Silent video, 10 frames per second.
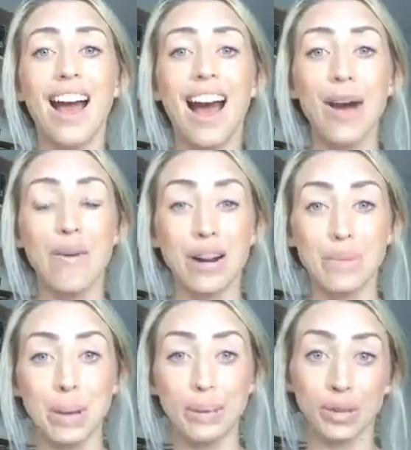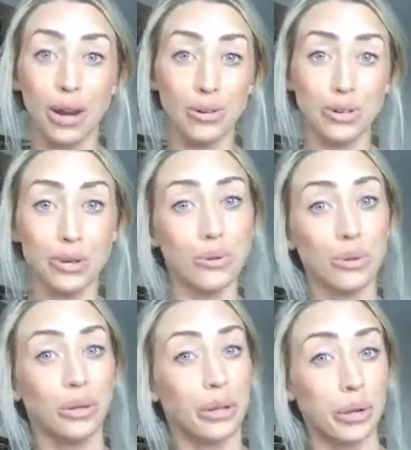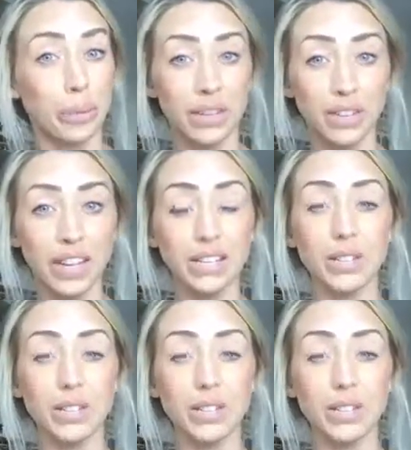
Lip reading: I want to be able to coach you through a little bit of this,